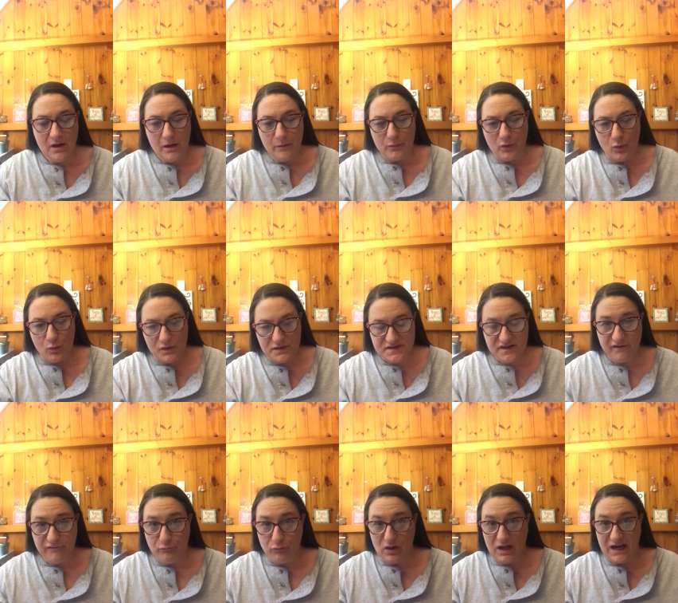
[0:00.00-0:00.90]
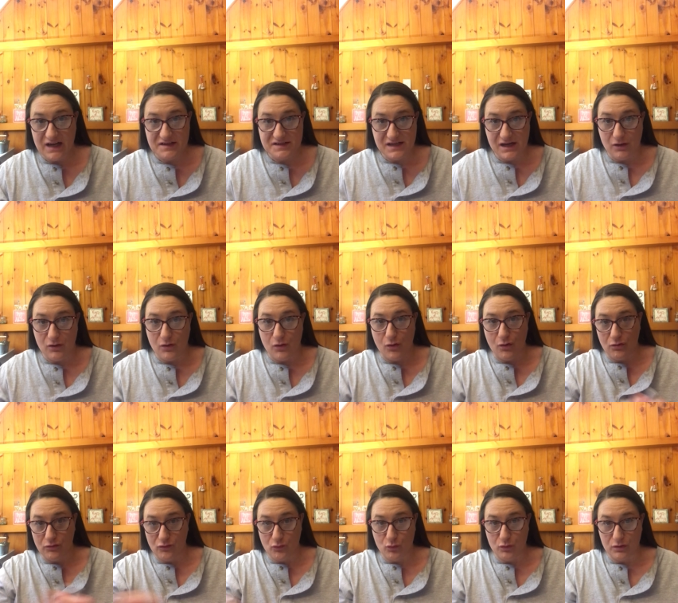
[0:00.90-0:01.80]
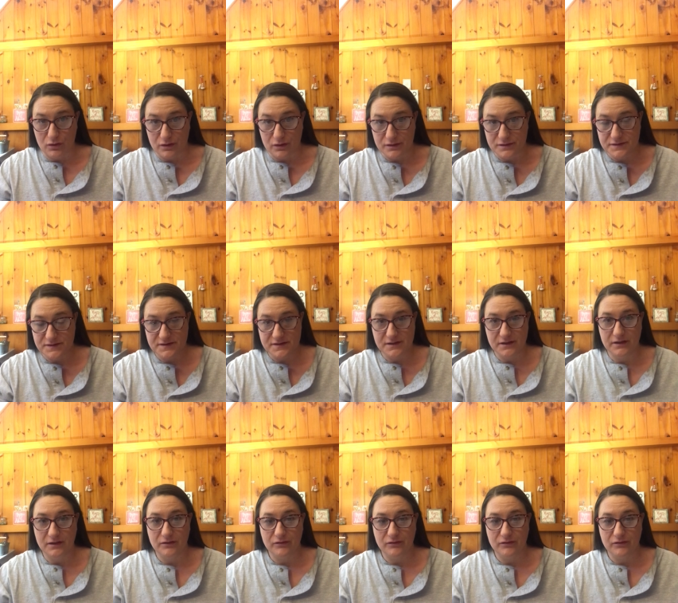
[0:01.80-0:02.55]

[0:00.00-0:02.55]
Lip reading: But once I've blacked out all the words